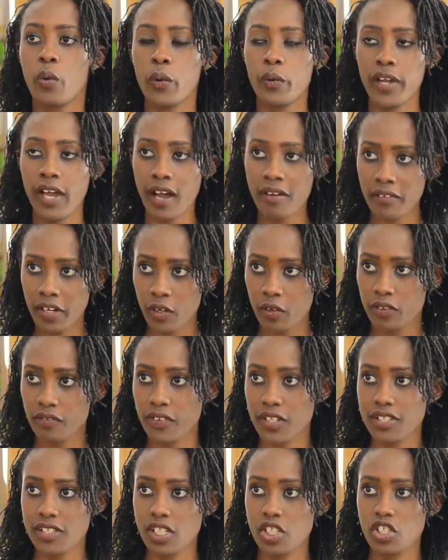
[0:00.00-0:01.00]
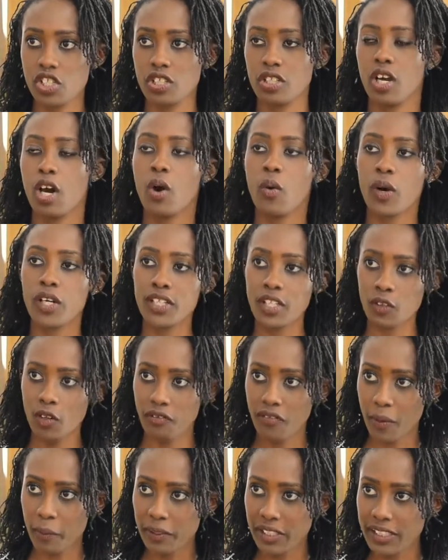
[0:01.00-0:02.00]
where we have a conversation. What are your
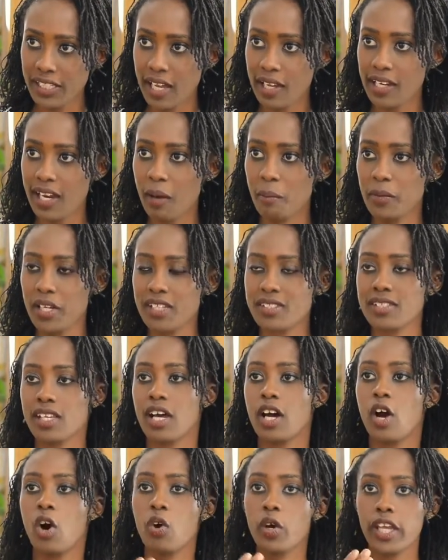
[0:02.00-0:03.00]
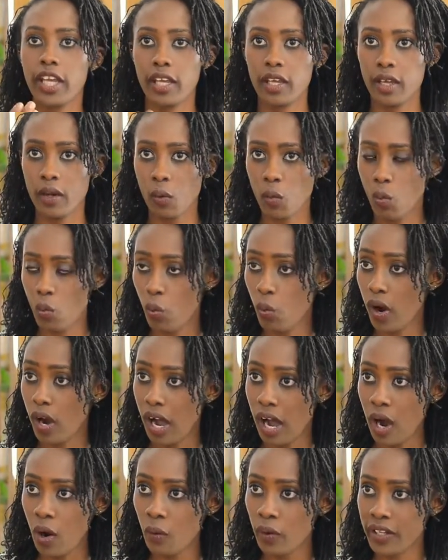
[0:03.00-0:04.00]
family dynamics? Okay,
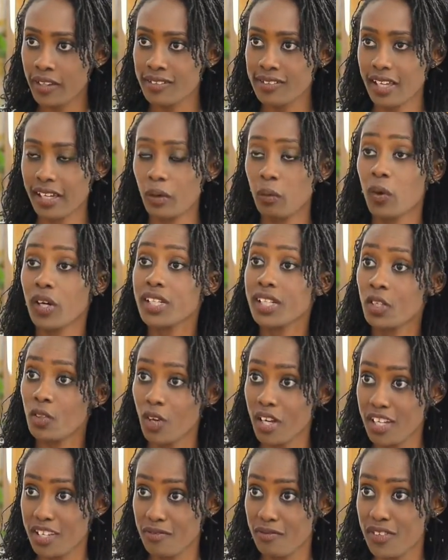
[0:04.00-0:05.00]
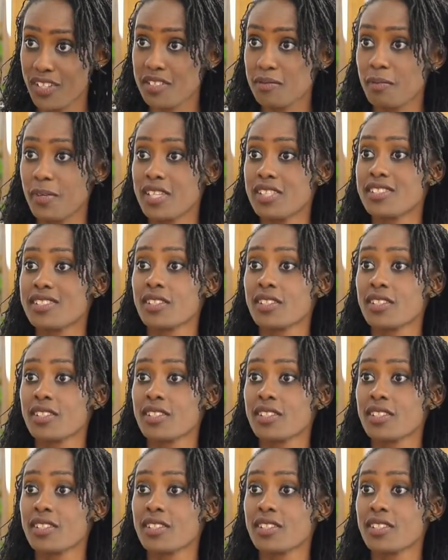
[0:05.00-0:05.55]
what are your investments,